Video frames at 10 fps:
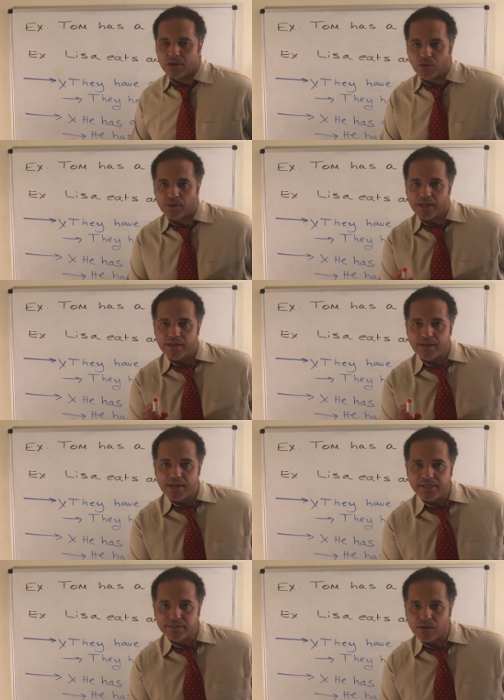Okay,
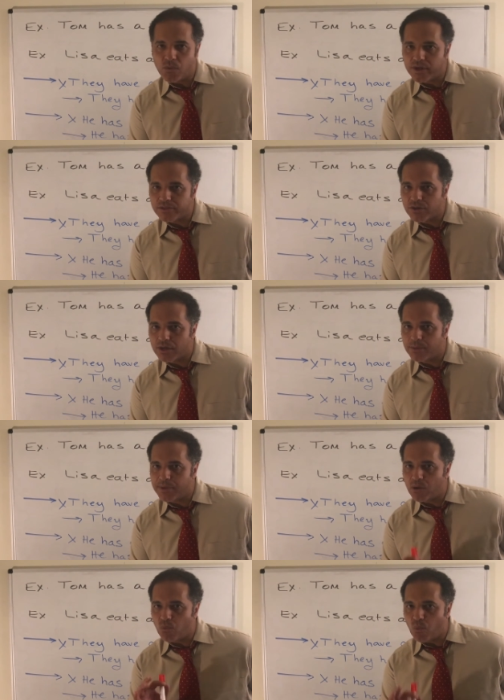next I want to talk
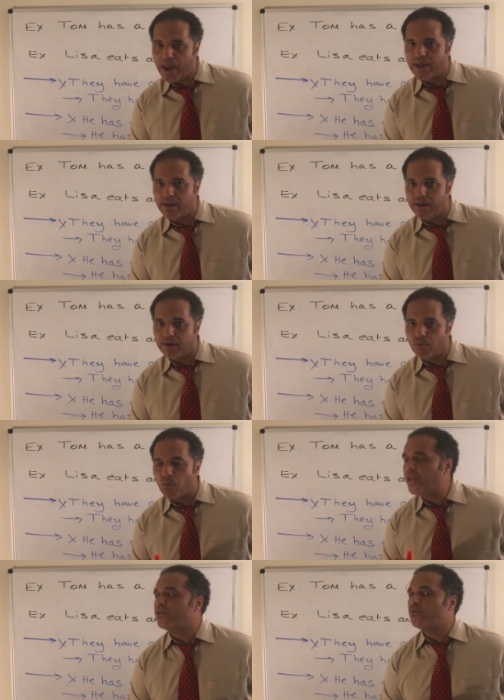about when.
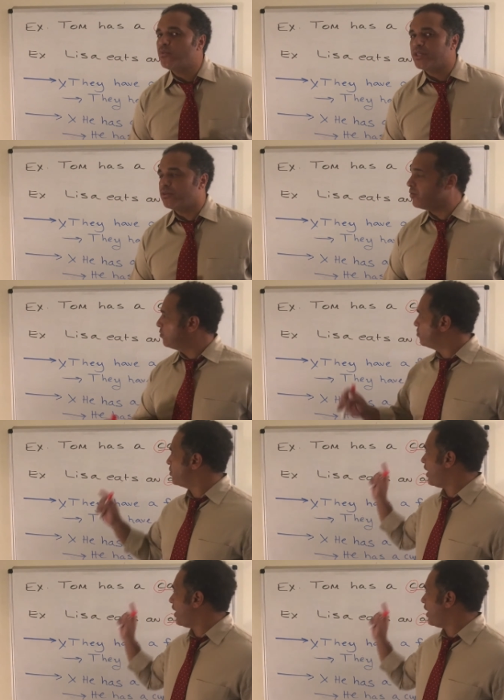When do we use